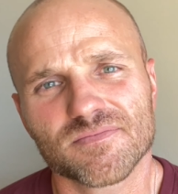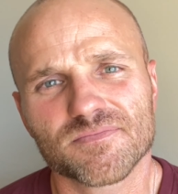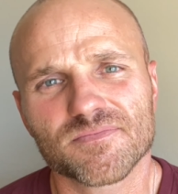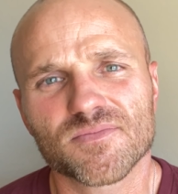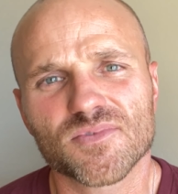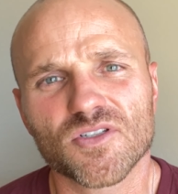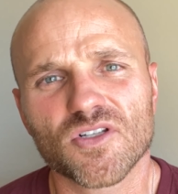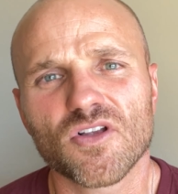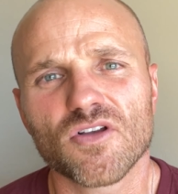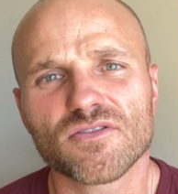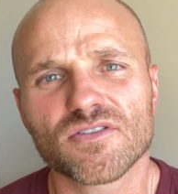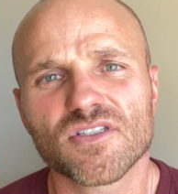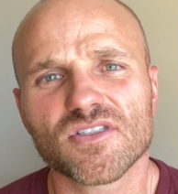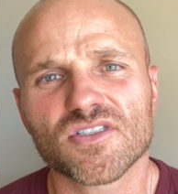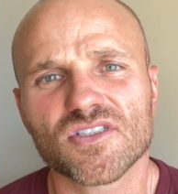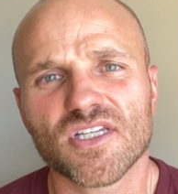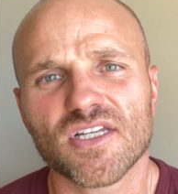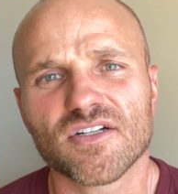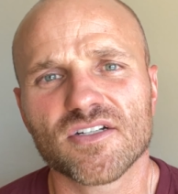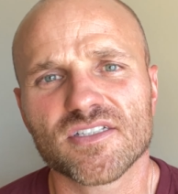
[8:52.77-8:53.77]
It's close to the
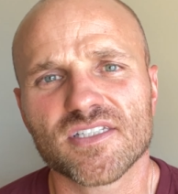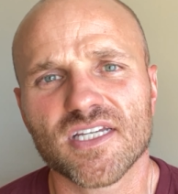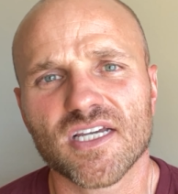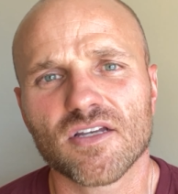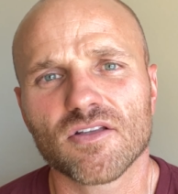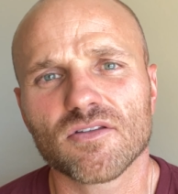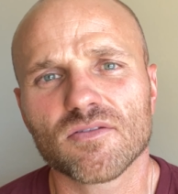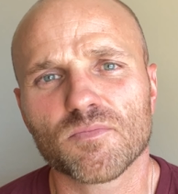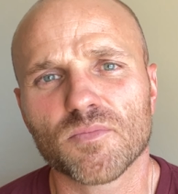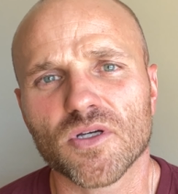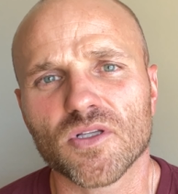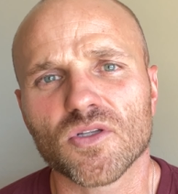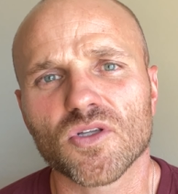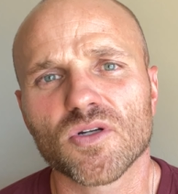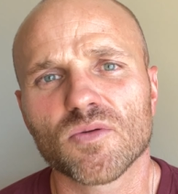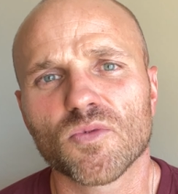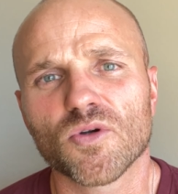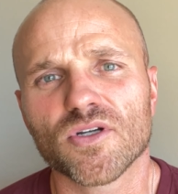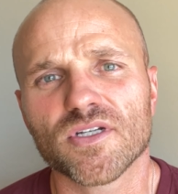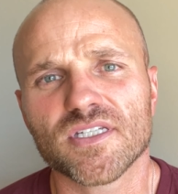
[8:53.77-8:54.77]
center of town, but a
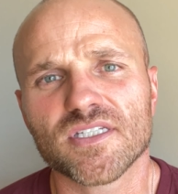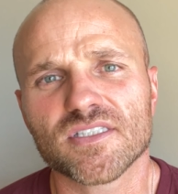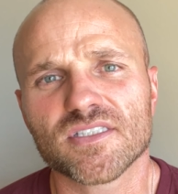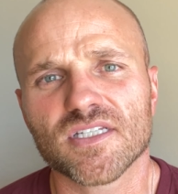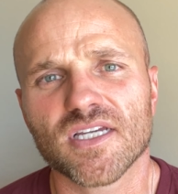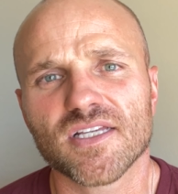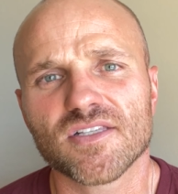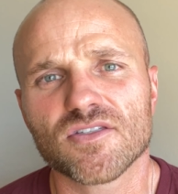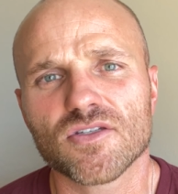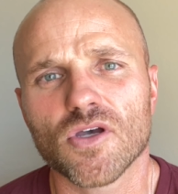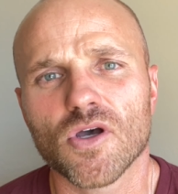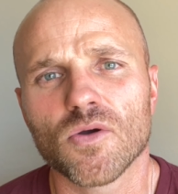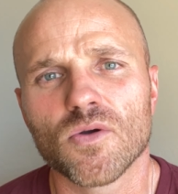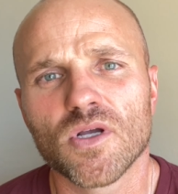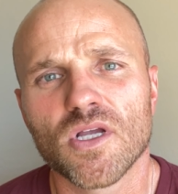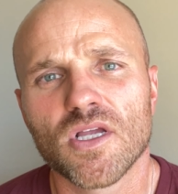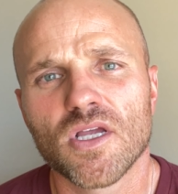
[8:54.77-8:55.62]
little more east side, so